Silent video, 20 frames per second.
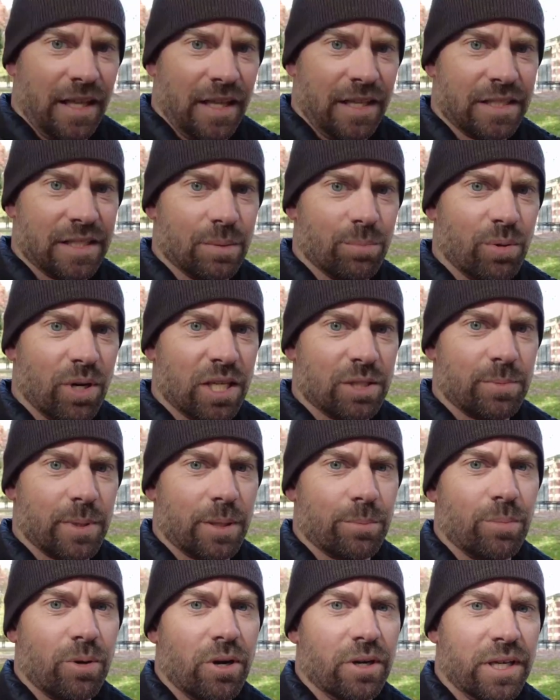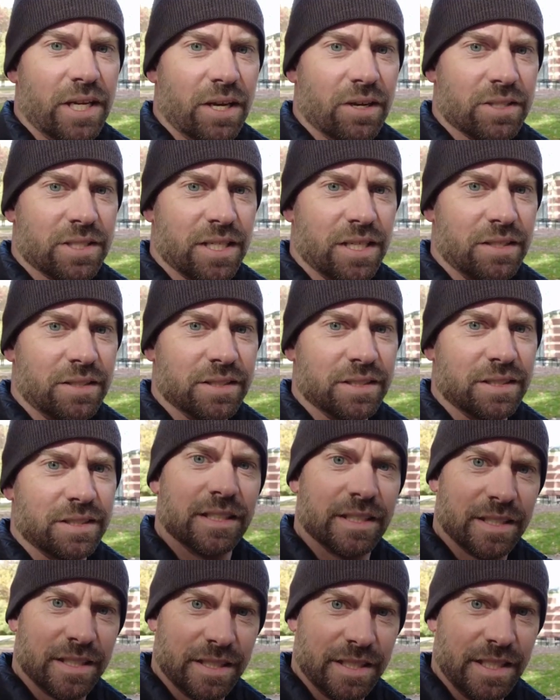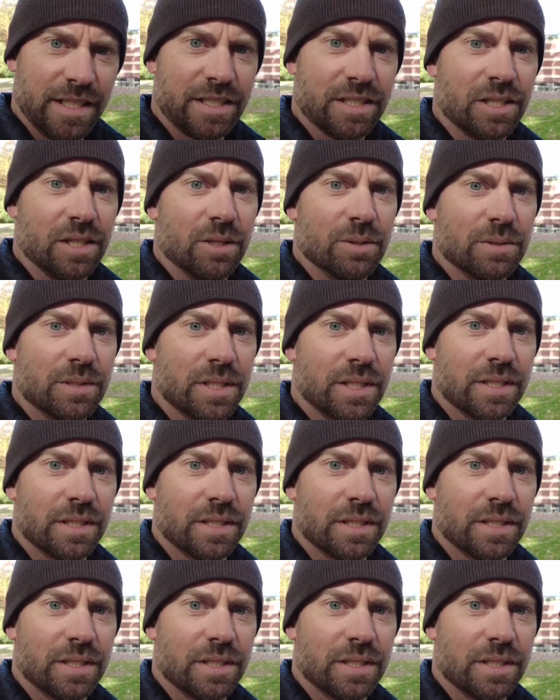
This is the Prospect Park Carousel. It's closed.